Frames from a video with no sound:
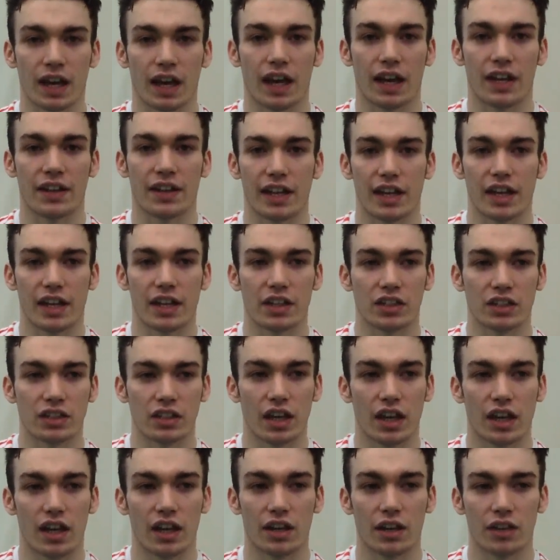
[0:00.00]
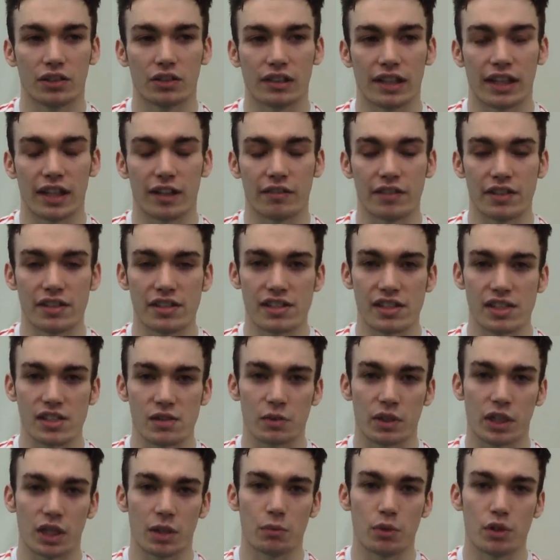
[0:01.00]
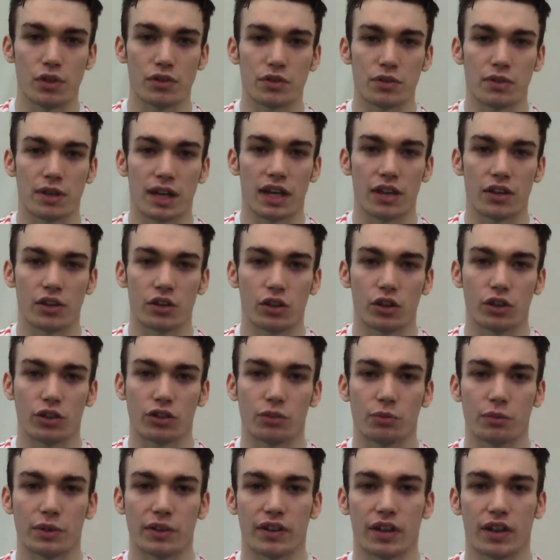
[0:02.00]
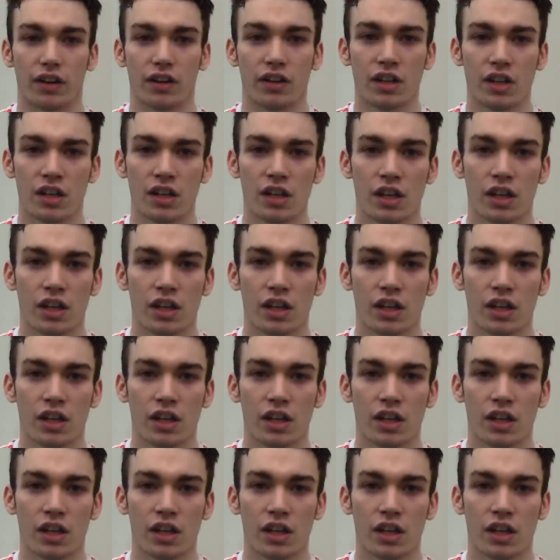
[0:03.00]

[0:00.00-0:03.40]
And then uh, later in the season we're going to move to outdoors and we've got